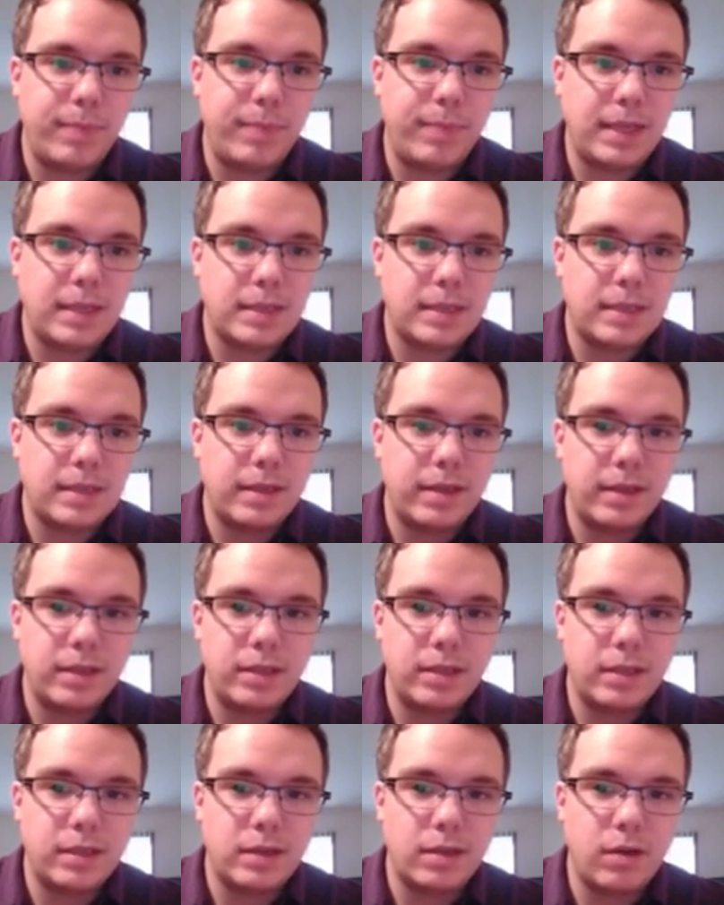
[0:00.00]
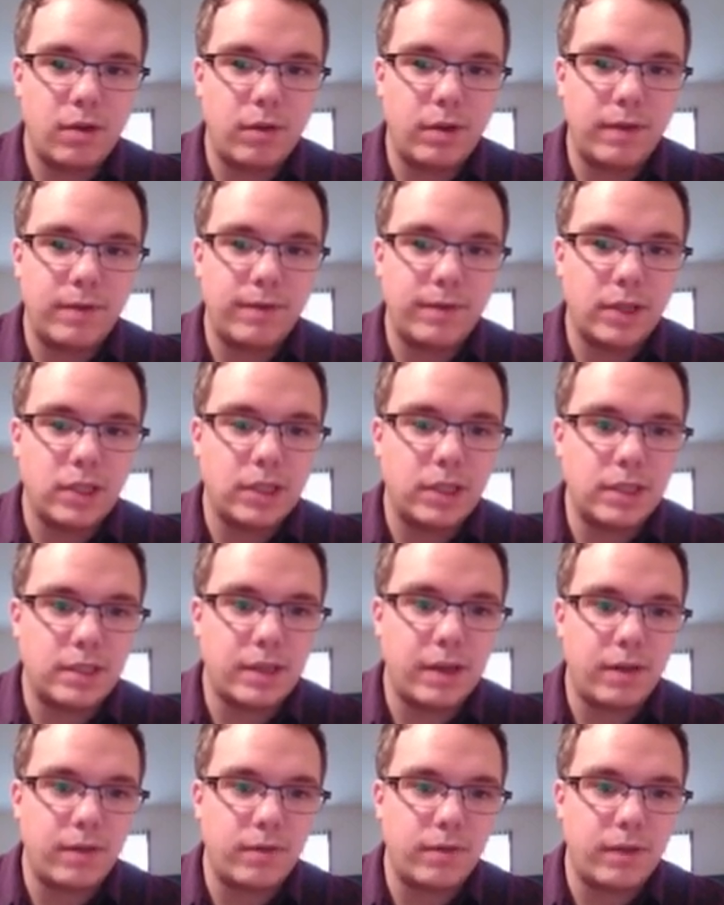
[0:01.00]
base, they're just
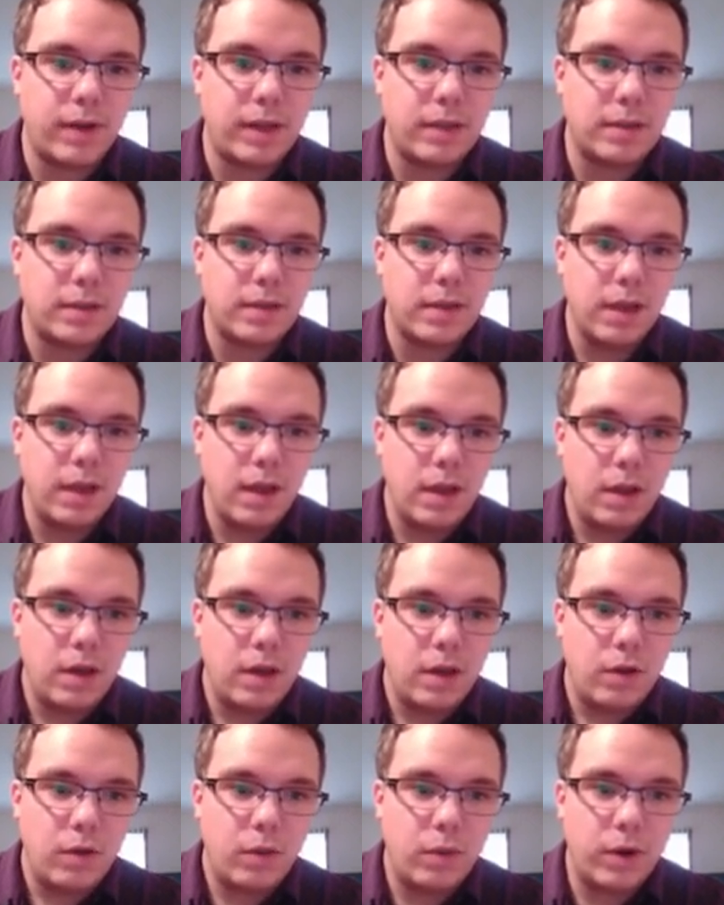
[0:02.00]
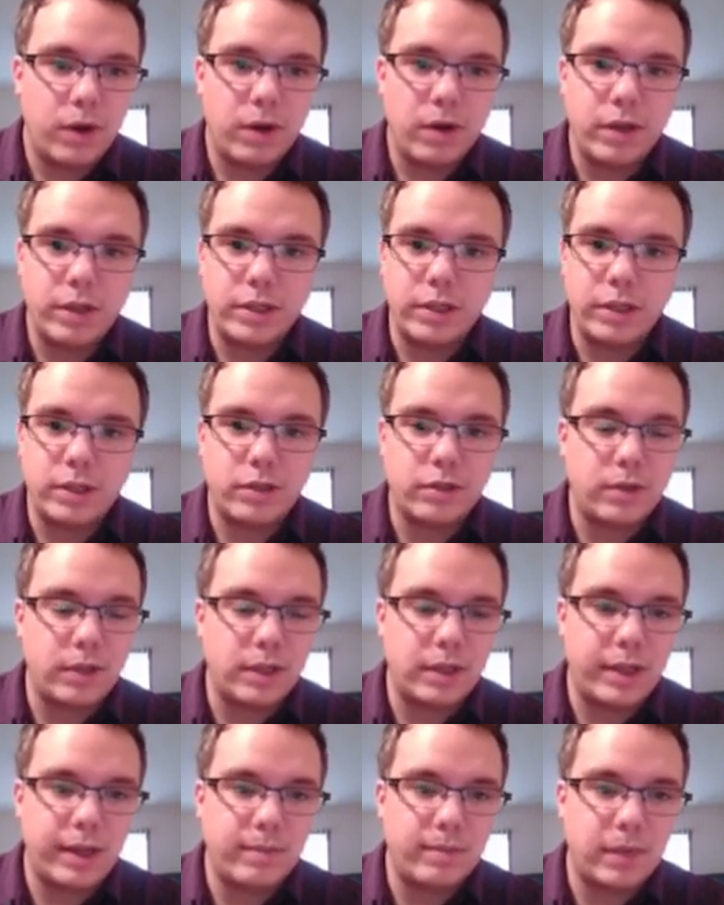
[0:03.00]
coefficients out front, we're going to just
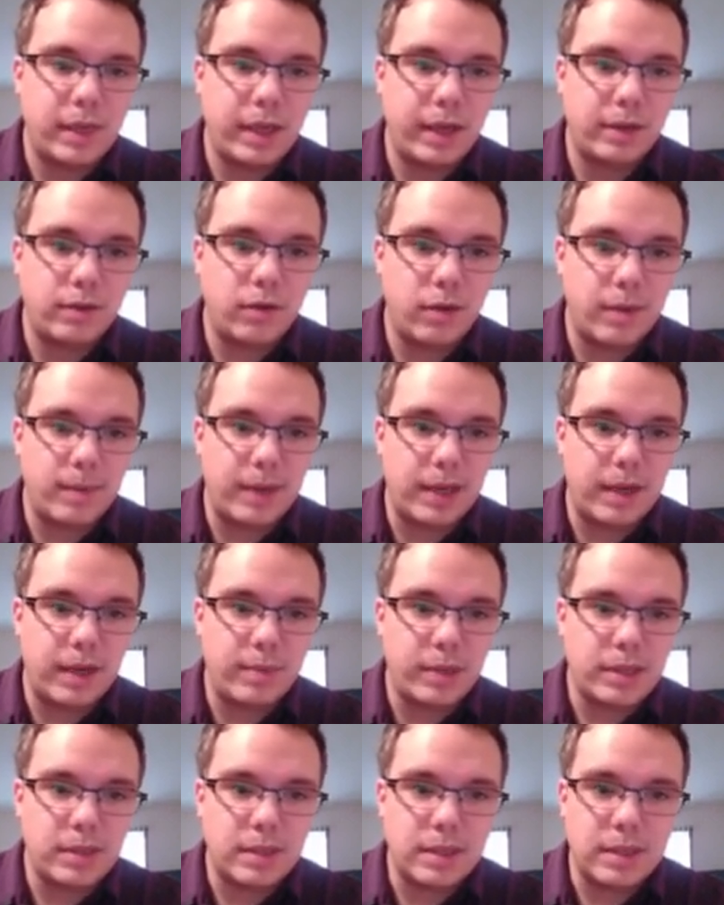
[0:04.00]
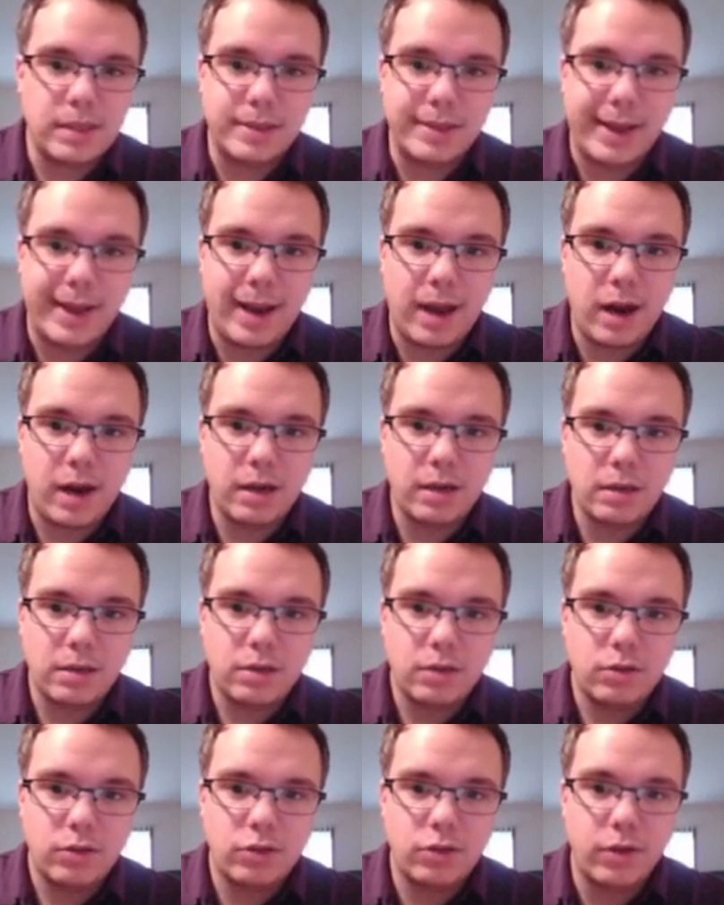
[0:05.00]
treat them like normal numbers because they are.
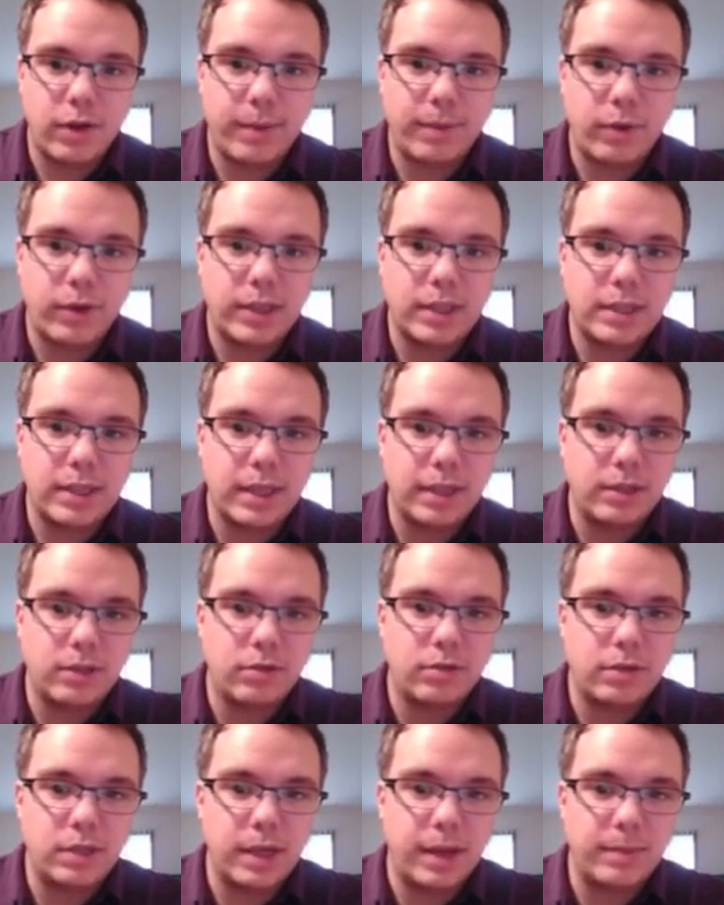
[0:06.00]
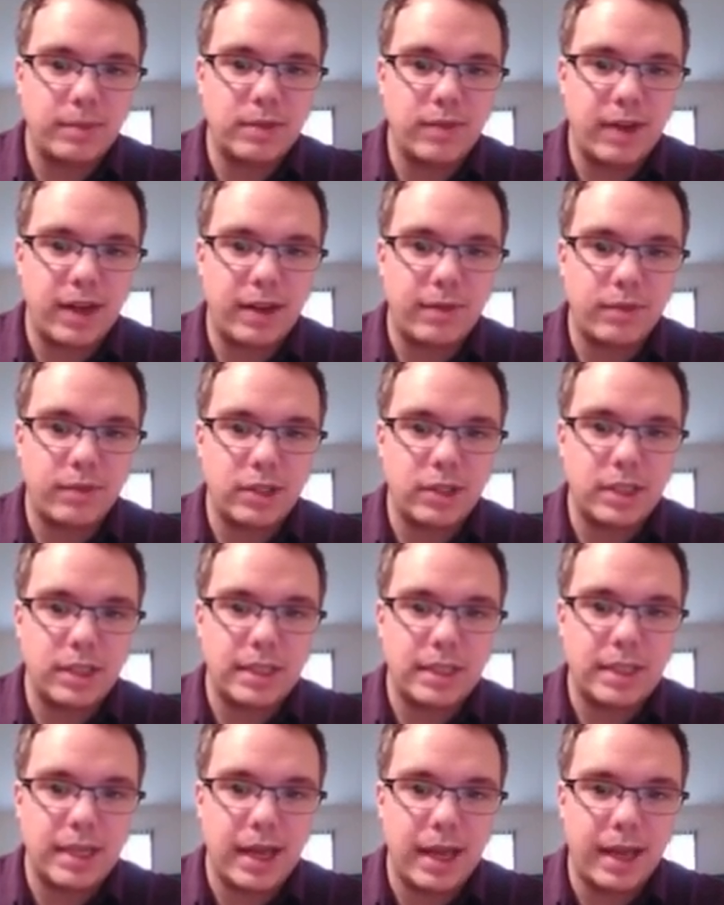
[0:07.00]
So I'm going to take 2 times 5, which
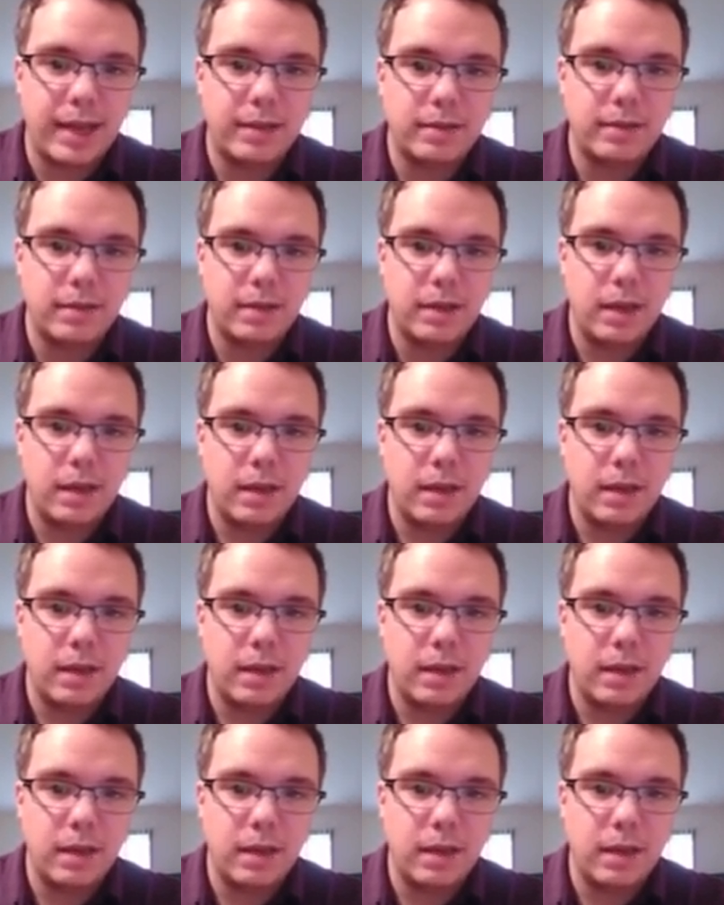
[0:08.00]
is 10.